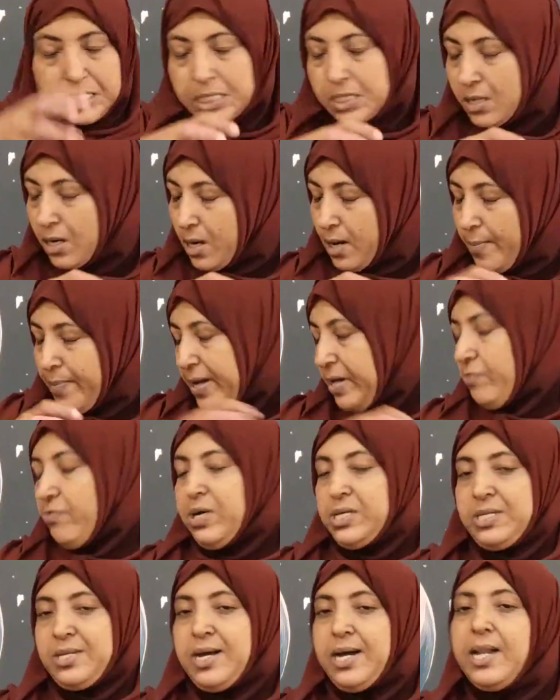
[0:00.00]
this empire
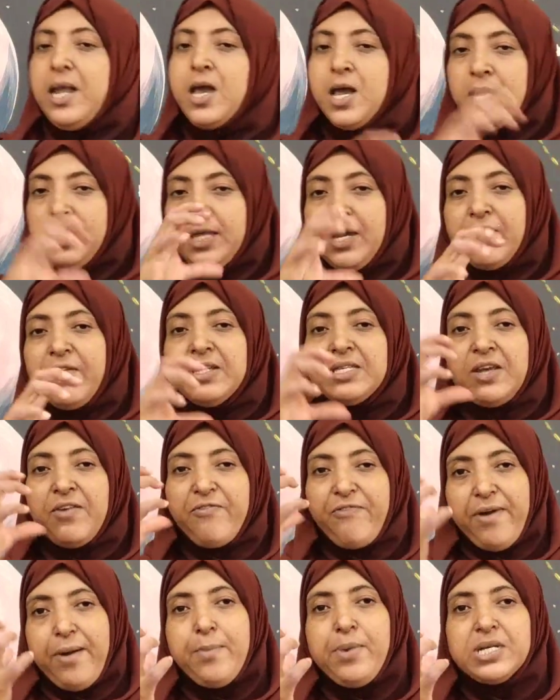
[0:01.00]
was that there was
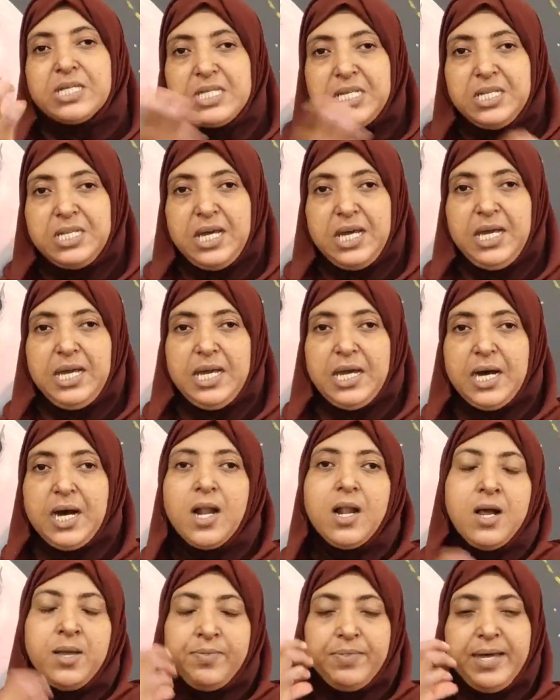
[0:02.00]
a famous city
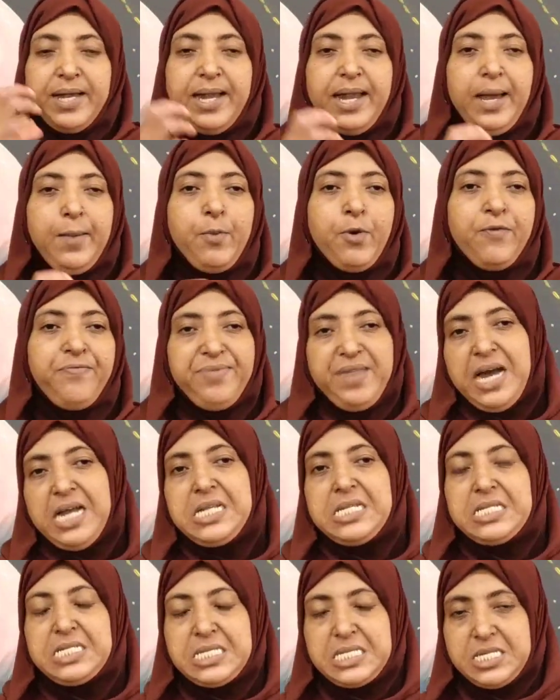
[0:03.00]
here. The name of
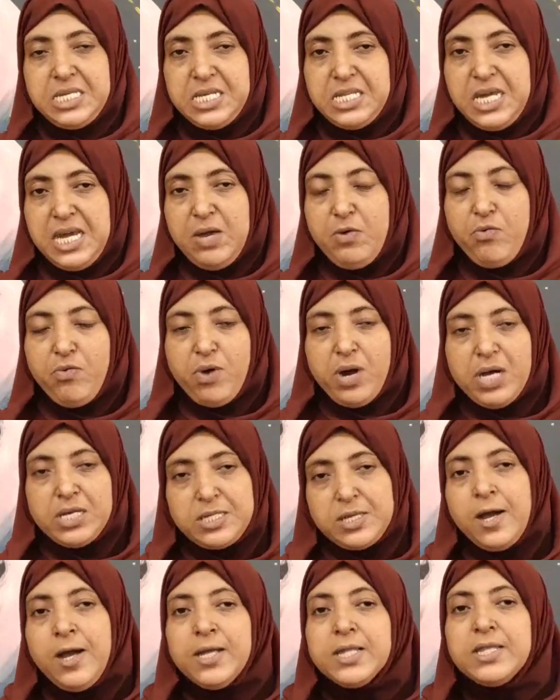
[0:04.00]
that city
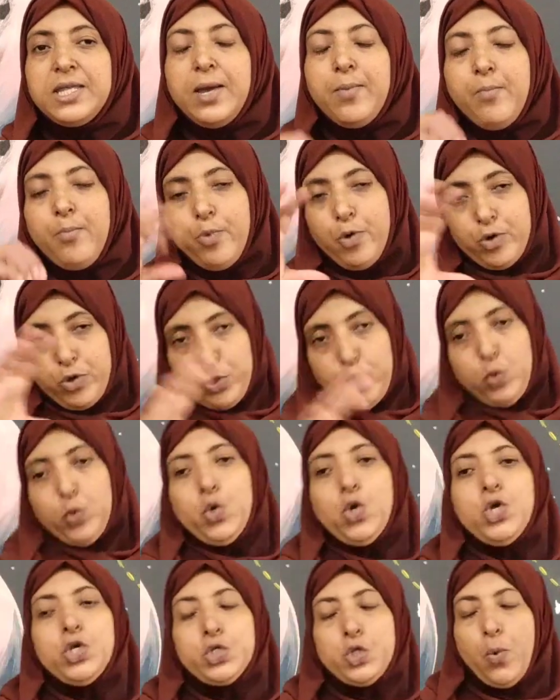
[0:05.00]
was
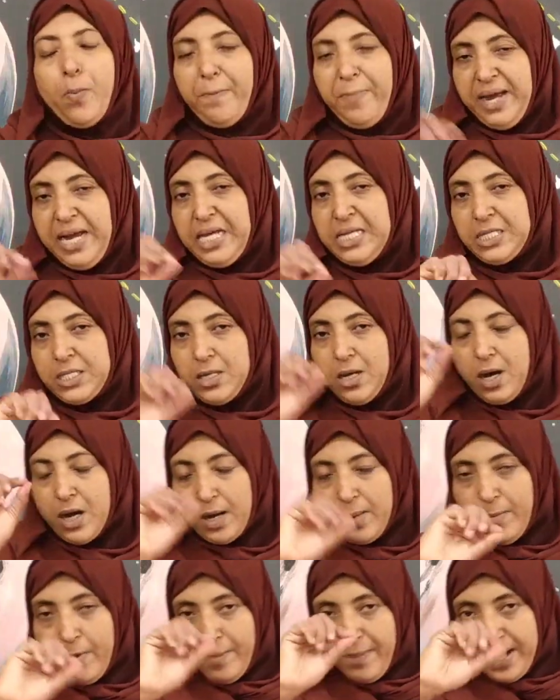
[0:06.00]
Timbuktu. So please
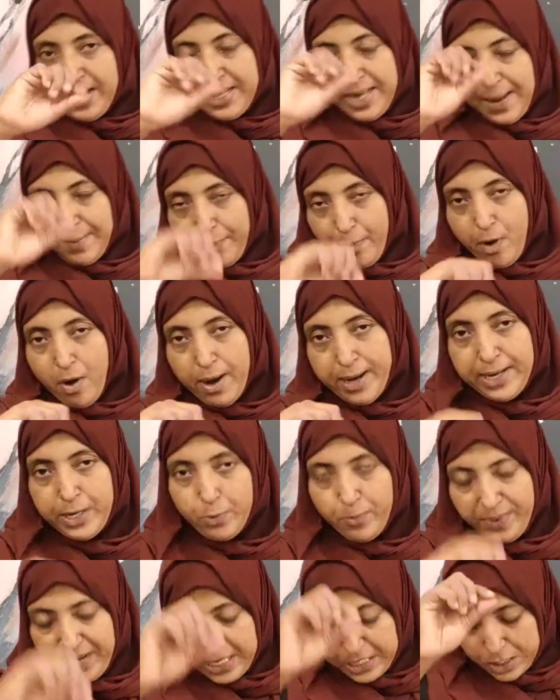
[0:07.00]
remember that
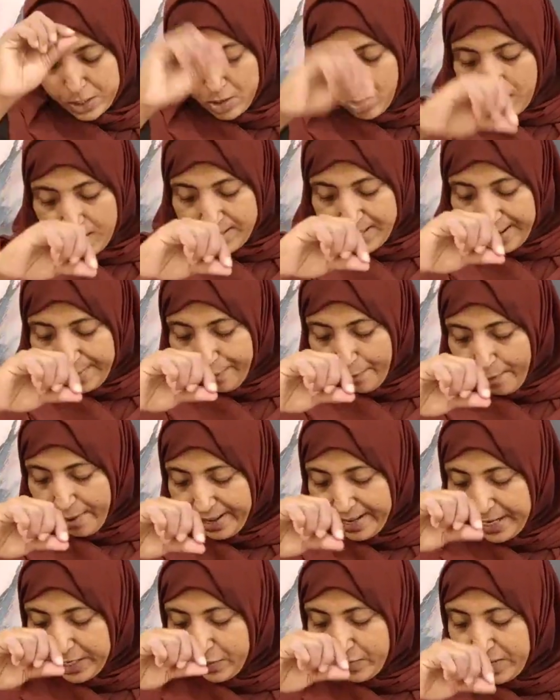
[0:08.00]
point. Please note that
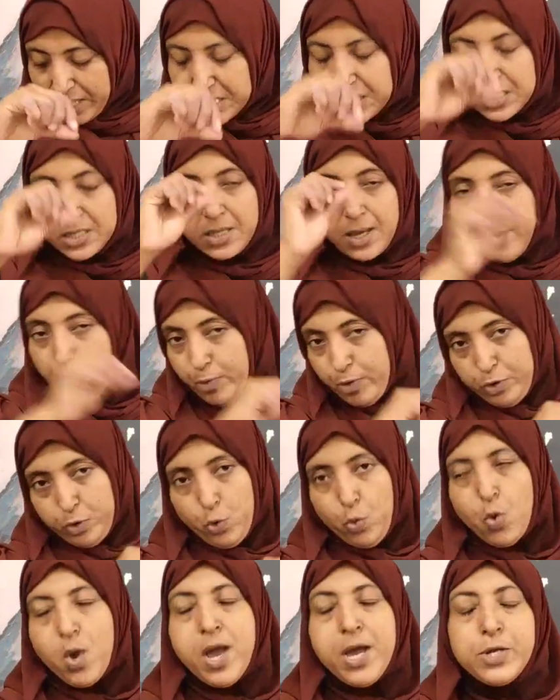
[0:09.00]
point. It was
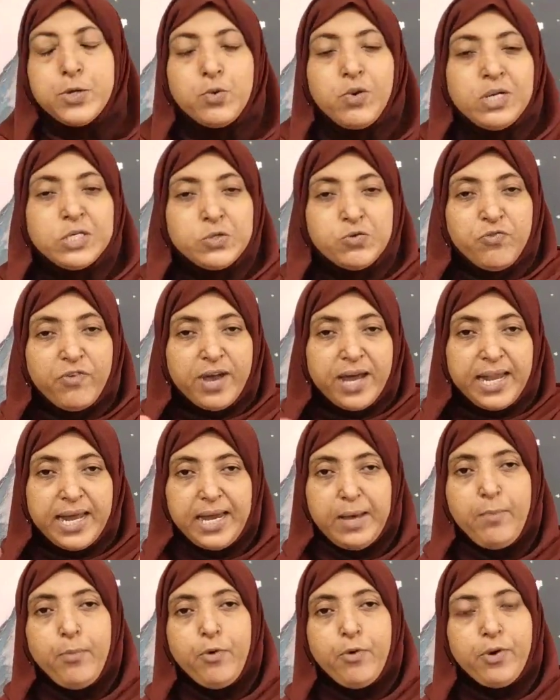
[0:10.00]
Timbuktu. It was a
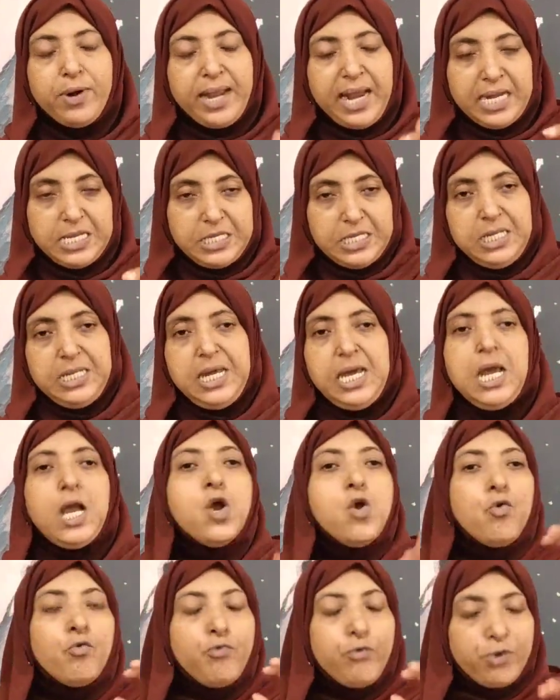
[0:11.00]
very important
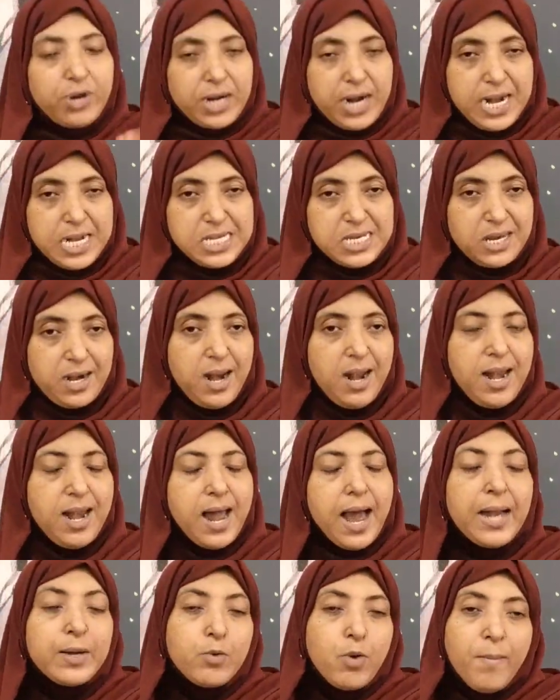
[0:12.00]
city for
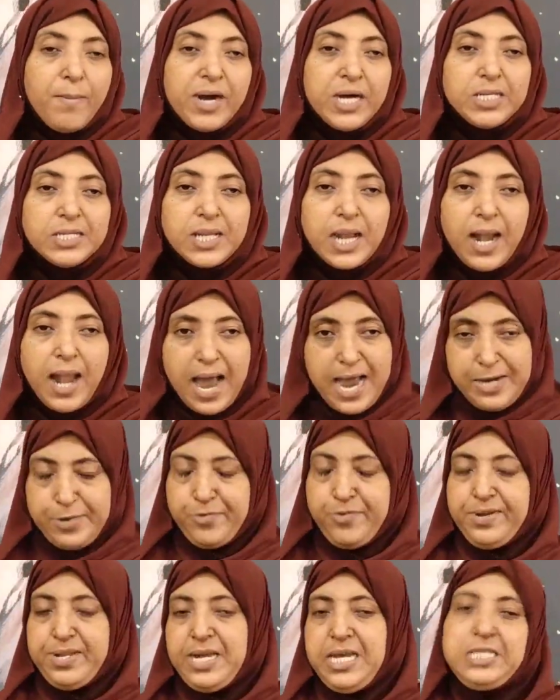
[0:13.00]
cultural and commercial
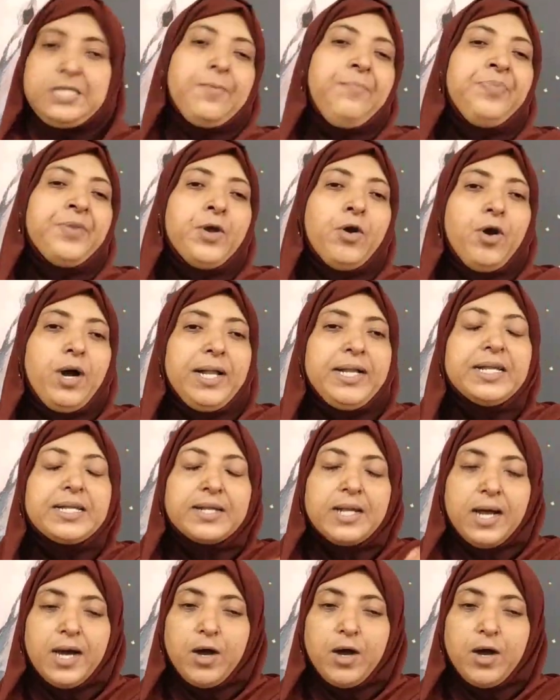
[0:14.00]
activities. And,